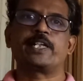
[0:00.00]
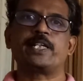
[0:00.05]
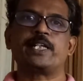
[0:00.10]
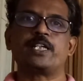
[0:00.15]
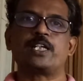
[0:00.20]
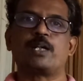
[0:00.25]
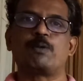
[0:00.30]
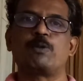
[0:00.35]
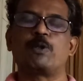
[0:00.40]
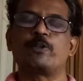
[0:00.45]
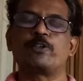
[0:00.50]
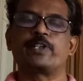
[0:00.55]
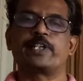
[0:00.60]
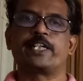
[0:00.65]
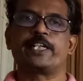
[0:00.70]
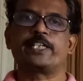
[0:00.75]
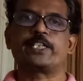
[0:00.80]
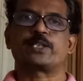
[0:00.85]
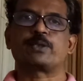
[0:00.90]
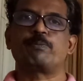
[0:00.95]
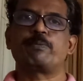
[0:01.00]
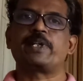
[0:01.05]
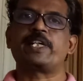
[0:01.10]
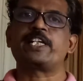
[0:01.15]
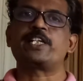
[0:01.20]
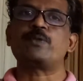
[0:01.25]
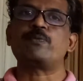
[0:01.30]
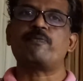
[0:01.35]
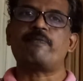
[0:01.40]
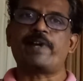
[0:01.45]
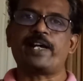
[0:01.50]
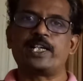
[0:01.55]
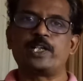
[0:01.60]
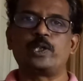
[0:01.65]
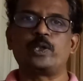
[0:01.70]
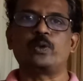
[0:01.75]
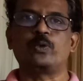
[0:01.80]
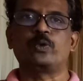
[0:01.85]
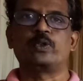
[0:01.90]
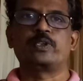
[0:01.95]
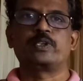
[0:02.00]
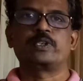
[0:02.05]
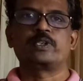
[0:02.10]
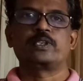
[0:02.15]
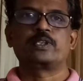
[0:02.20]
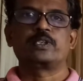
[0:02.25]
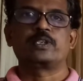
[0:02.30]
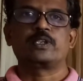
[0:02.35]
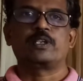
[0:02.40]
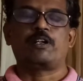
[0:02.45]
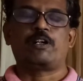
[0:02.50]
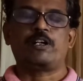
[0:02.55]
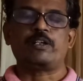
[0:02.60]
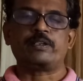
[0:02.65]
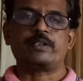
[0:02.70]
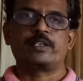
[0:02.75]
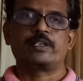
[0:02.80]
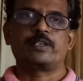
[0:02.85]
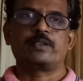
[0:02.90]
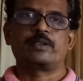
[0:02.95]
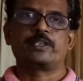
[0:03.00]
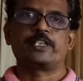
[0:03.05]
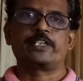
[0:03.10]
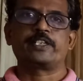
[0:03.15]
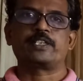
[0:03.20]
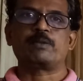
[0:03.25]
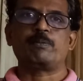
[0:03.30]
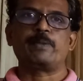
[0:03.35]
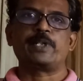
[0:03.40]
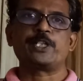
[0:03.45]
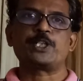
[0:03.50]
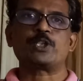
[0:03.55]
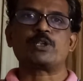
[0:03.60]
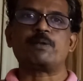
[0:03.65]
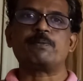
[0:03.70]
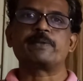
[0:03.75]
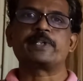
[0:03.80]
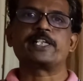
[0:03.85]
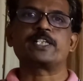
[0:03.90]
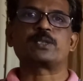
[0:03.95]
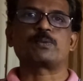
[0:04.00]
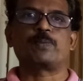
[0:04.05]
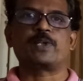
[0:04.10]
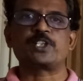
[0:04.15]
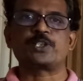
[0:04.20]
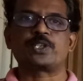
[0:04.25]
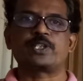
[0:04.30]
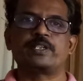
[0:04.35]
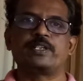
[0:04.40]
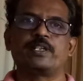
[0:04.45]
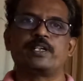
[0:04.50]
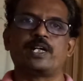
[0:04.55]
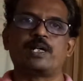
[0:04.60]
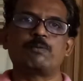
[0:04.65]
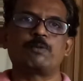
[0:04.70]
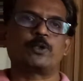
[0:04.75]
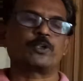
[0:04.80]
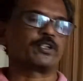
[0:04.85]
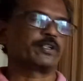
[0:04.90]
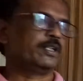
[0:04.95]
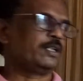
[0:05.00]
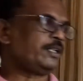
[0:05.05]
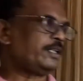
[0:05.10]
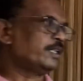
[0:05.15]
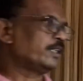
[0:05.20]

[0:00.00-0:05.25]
about its mean value, or it is a measure of dispersion about the